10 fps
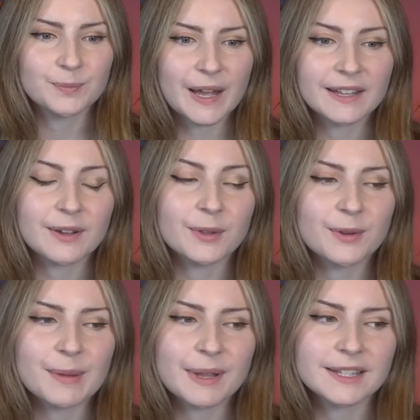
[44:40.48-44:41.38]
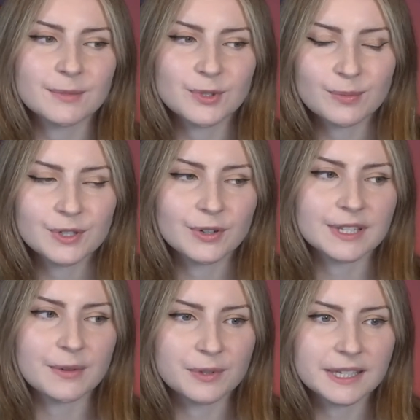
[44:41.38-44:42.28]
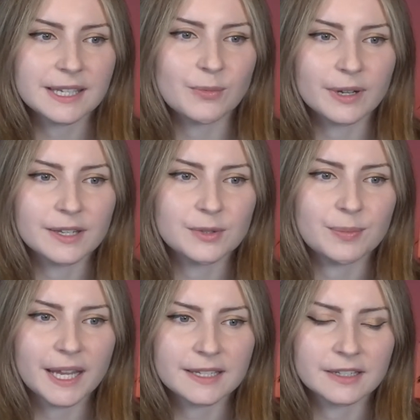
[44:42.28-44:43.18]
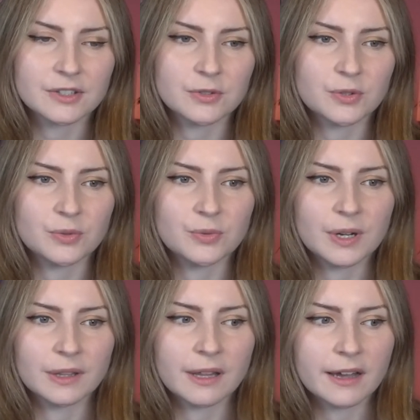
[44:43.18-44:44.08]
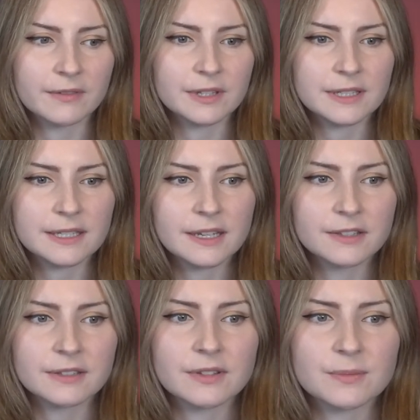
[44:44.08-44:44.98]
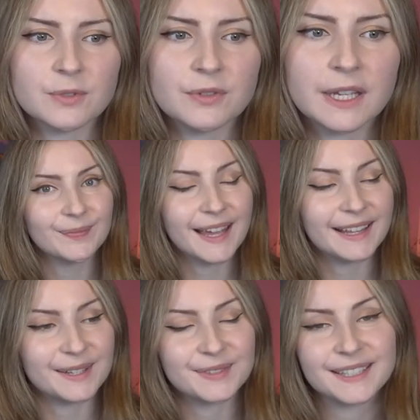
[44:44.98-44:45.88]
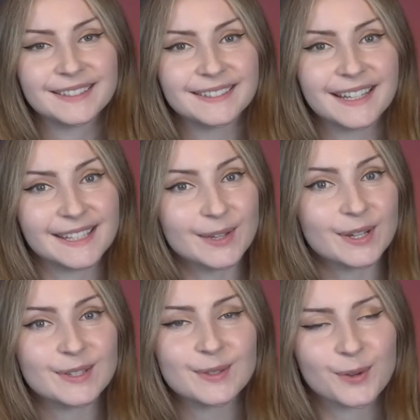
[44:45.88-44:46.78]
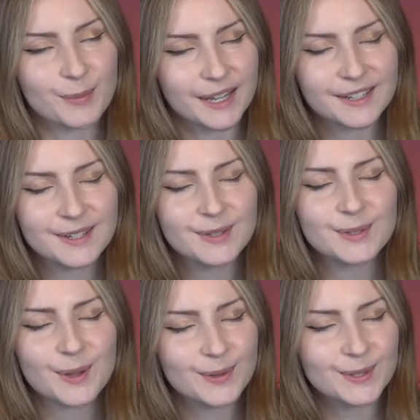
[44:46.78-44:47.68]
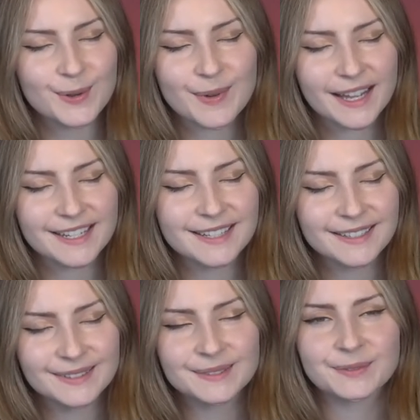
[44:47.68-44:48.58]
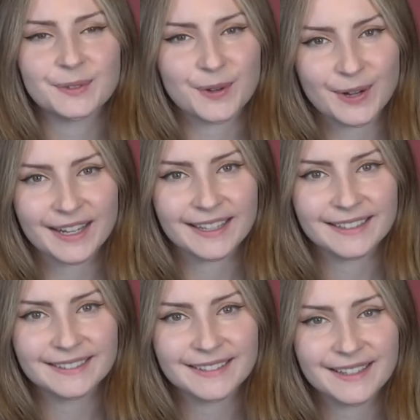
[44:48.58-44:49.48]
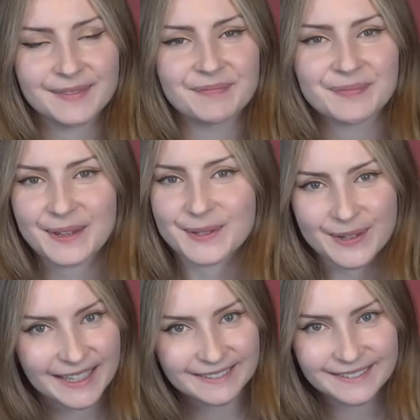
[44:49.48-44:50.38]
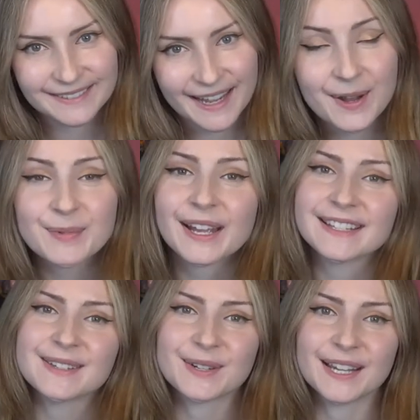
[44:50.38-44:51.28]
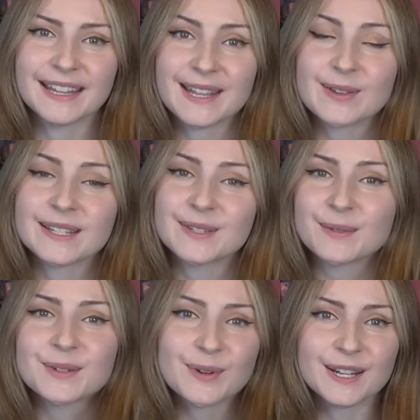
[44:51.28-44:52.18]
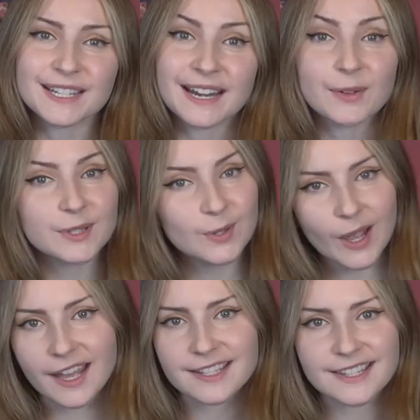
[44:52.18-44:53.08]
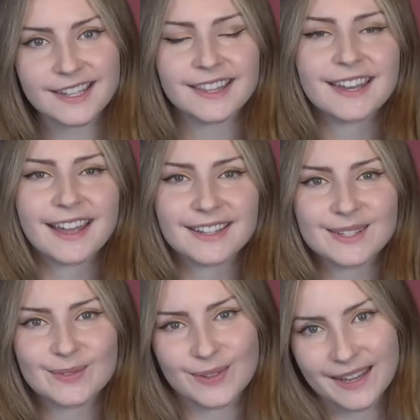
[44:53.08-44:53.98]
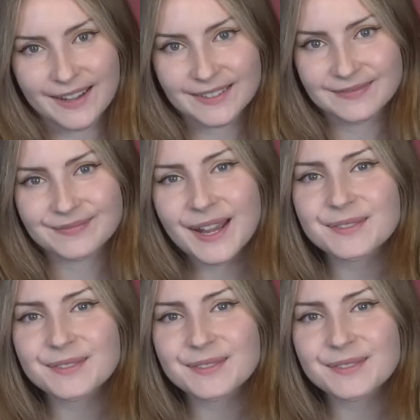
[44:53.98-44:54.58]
although I made some stupid jokes, I really wanted to pay attention to a lot of the details of this movie. I loved it. And thank you guys so much, so much for voting it. It was great. I hope you guys enjoyed. Thank you guys so much for watching, and I will see you guys in the next video. Bye,